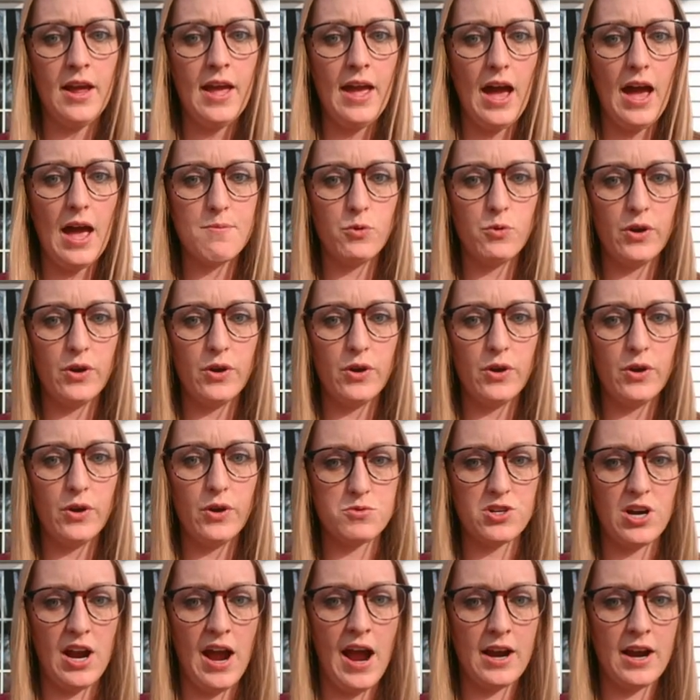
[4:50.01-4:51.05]
I'm going to
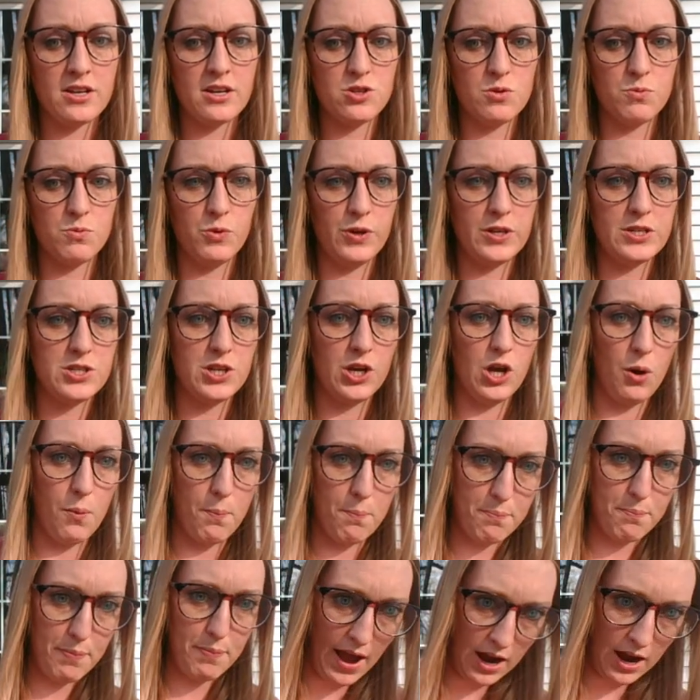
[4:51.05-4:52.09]
subtract, so I'm going to go
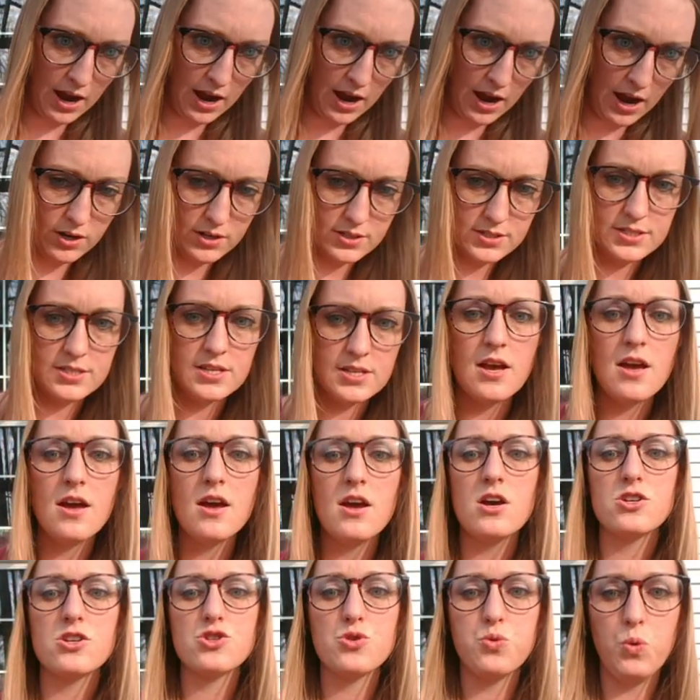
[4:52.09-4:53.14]
backwards
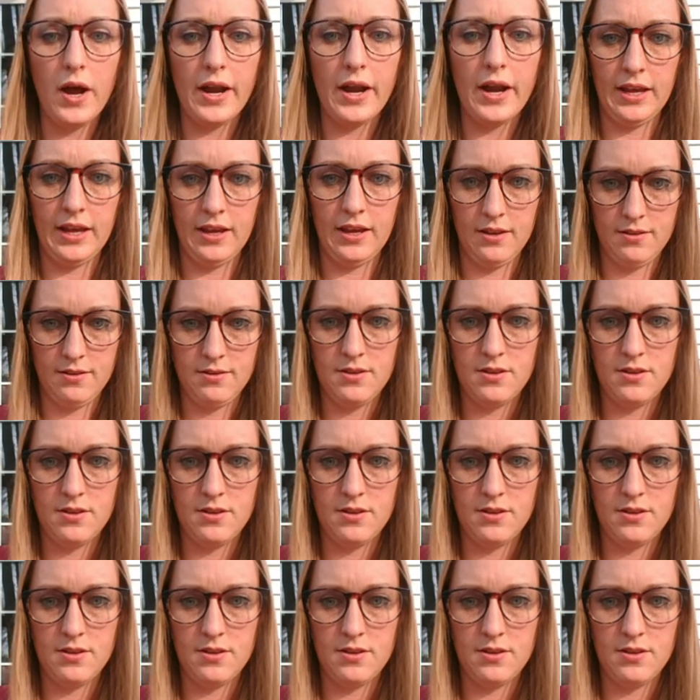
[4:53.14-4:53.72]
20.